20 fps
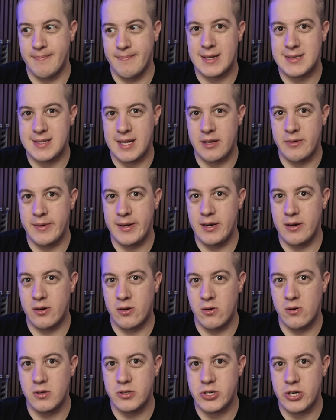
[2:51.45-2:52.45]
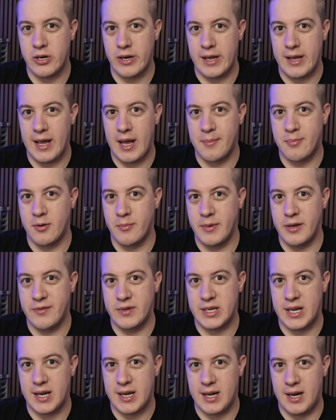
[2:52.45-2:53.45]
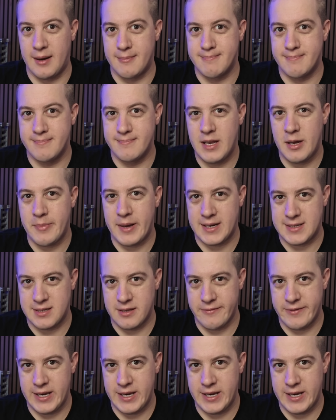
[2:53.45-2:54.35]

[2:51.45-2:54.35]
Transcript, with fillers: Accelerate your Google journey at Promevo.com. Now back to the